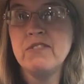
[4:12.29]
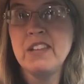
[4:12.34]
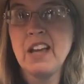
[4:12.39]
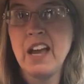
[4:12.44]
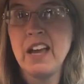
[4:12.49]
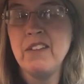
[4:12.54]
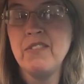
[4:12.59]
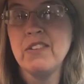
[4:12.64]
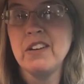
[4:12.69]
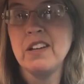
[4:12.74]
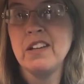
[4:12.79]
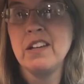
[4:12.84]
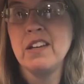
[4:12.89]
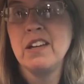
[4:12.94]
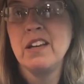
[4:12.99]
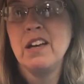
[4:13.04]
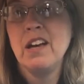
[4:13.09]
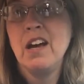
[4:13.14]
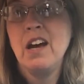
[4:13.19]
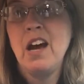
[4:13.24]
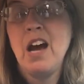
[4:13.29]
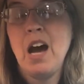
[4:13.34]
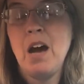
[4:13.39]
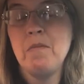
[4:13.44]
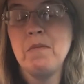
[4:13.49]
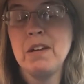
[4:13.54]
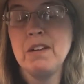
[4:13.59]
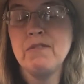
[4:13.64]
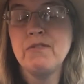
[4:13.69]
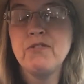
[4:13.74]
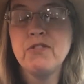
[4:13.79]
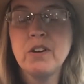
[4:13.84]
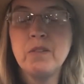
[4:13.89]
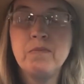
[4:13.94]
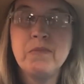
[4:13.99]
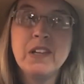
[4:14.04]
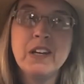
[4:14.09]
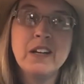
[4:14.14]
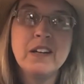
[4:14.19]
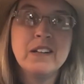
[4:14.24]
David. I mean,
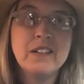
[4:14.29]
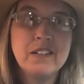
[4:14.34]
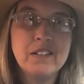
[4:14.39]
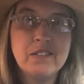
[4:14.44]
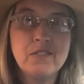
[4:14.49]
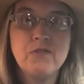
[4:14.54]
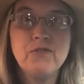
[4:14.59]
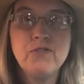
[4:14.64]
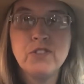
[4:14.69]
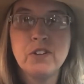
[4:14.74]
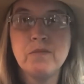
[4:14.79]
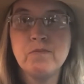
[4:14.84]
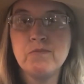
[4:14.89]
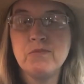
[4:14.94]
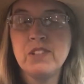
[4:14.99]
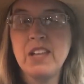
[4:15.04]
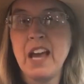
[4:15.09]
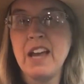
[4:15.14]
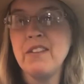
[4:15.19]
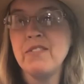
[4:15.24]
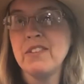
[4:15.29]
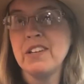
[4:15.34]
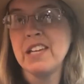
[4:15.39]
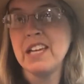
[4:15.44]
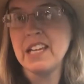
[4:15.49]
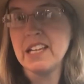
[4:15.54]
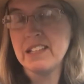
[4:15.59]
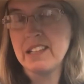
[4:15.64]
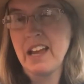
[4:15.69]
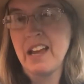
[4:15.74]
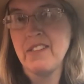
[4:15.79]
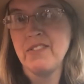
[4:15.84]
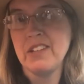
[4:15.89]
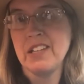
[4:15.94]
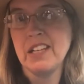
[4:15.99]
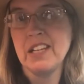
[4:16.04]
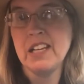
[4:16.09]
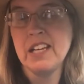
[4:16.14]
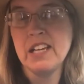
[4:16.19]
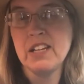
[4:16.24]
King David
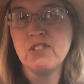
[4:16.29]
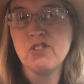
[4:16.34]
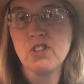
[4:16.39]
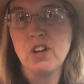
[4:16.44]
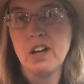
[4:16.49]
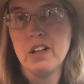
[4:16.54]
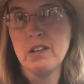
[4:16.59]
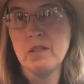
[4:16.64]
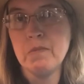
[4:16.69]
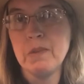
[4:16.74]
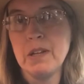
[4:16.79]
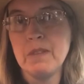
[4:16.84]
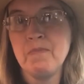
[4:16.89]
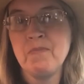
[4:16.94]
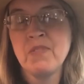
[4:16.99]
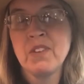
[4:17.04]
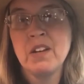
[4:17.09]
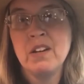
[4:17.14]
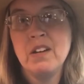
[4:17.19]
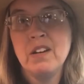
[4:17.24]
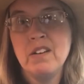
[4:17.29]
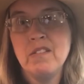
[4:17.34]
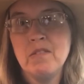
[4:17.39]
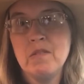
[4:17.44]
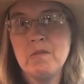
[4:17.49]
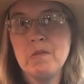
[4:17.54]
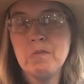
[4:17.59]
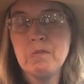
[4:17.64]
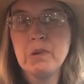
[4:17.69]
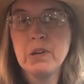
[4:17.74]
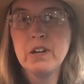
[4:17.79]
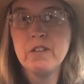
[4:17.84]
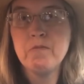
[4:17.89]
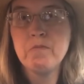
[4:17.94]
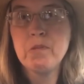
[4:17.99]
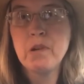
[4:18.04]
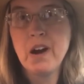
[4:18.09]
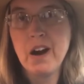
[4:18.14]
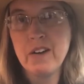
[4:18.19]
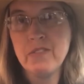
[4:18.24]
and King Solomon, from the book of
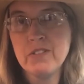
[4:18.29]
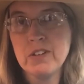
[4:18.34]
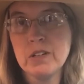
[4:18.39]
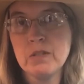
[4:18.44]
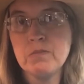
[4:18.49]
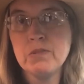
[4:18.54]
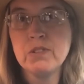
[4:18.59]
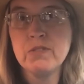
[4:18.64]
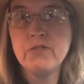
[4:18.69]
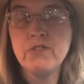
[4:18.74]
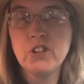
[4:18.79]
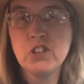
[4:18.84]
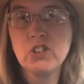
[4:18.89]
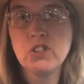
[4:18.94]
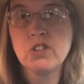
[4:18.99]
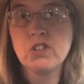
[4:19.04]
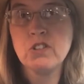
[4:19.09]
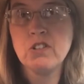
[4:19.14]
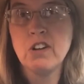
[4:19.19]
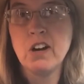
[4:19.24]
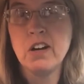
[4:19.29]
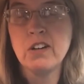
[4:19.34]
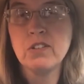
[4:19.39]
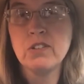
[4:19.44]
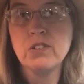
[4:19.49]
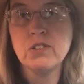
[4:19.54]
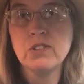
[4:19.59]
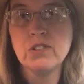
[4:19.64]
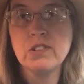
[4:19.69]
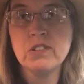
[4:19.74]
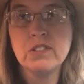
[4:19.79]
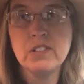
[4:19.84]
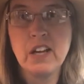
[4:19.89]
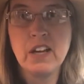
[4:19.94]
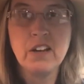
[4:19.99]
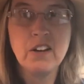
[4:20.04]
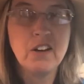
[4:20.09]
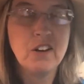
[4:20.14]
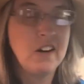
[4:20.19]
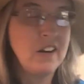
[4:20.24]
Proverbs and 1 Chronicles and
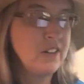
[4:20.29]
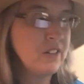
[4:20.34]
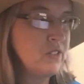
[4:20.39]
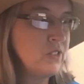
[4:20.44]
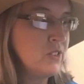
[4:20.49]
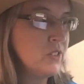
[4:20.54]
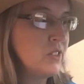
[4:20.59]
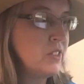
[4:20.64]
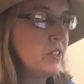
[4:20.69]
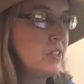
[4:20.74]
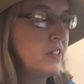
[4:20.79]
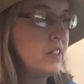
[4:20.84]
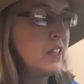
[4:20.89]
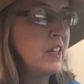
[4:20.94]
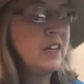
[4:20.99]
2 Chronicles and